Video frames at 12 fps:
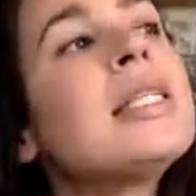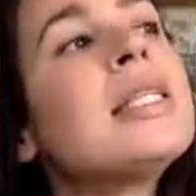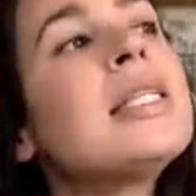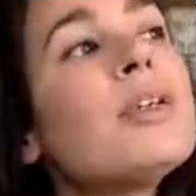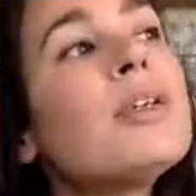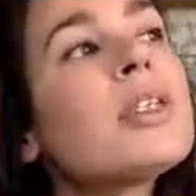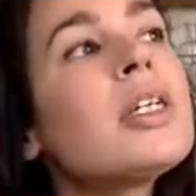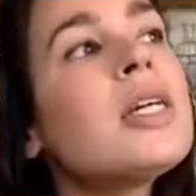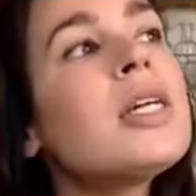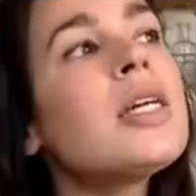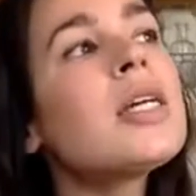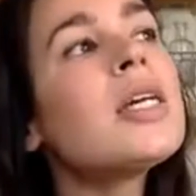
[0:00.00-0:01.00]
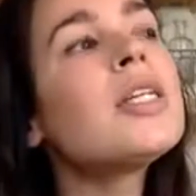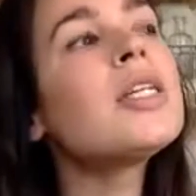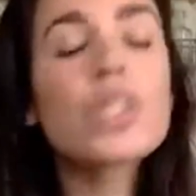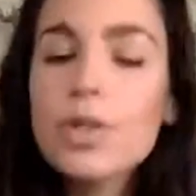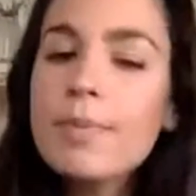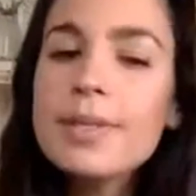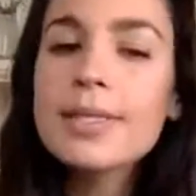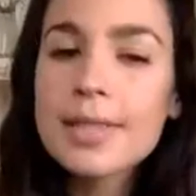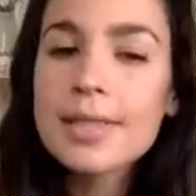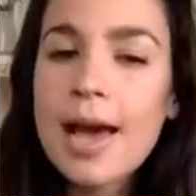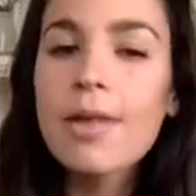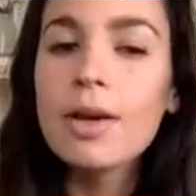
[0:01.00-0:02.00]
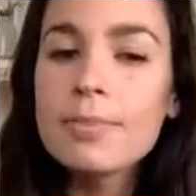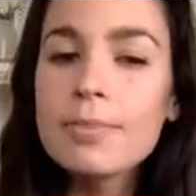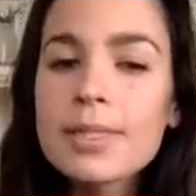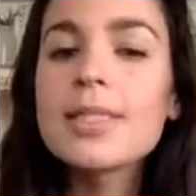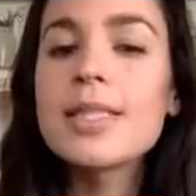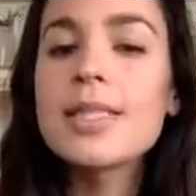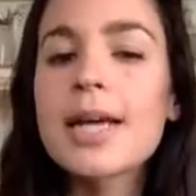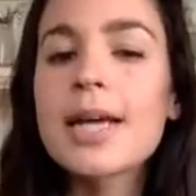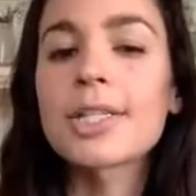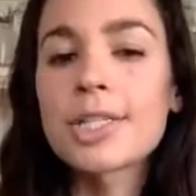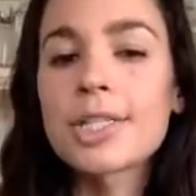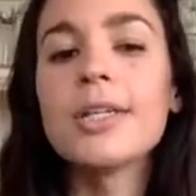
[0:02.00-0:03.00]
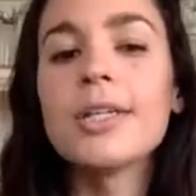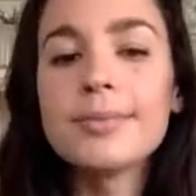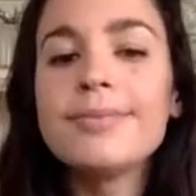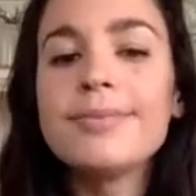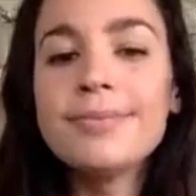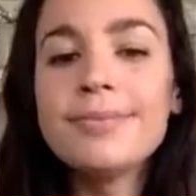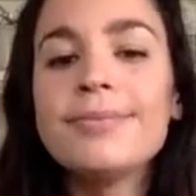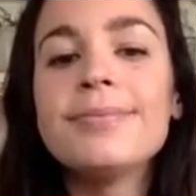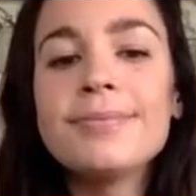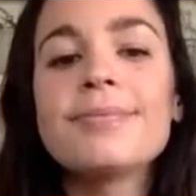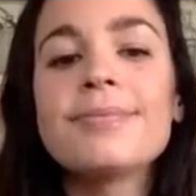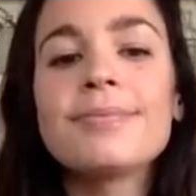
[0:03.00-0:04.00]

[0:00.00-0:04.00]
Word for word: mostly it's shrimp and scallops. It's the texture. Mm-hmm. Okay.